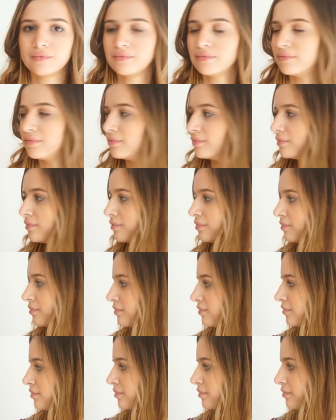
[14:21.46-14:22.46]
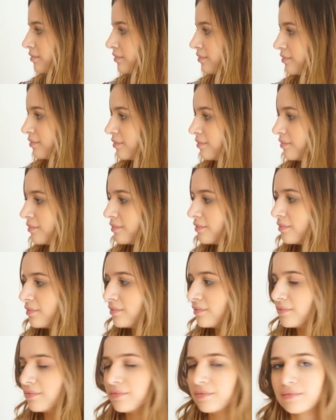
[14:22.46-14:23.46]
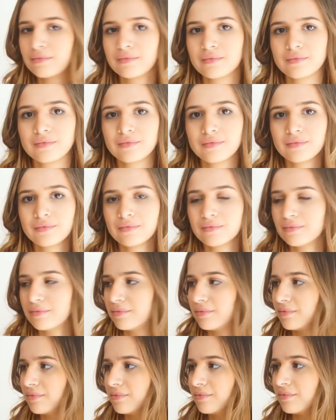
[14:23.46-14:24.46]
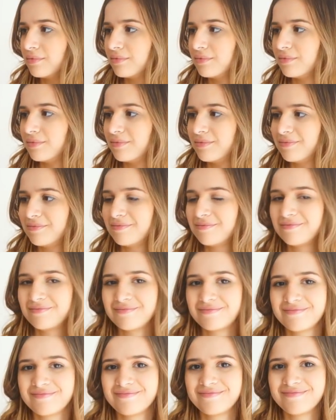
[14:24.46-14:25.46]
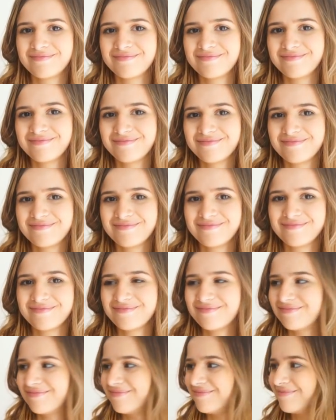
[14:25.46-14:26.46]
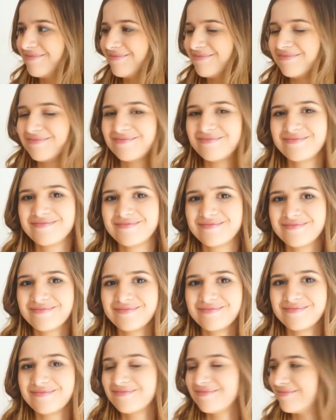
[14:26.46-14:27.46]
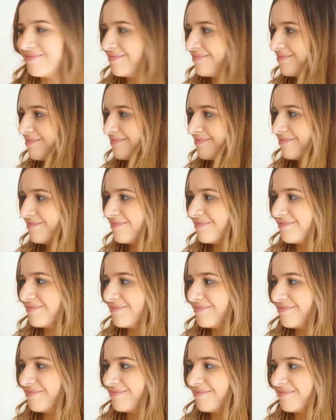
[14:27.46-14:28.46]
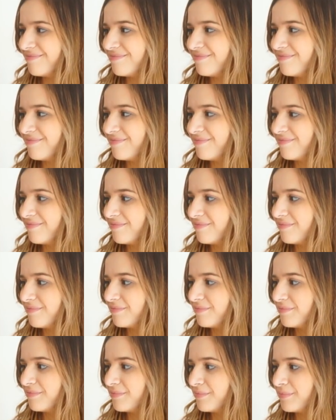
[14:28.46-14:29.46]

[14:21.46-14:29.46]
The person shown says nothing.